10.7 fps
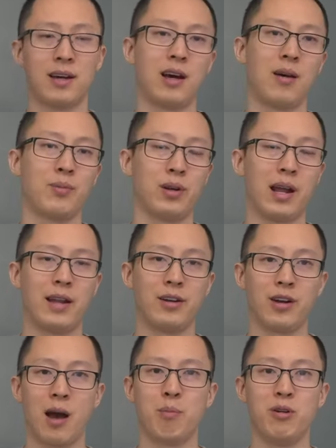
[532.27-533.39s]
um, you're, and
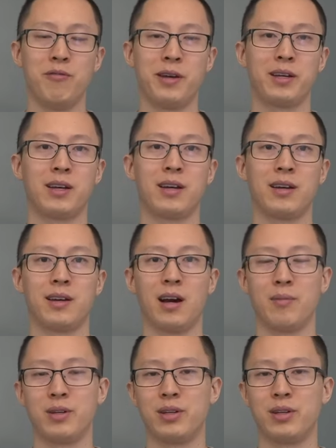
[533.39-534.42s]
you're not moving um,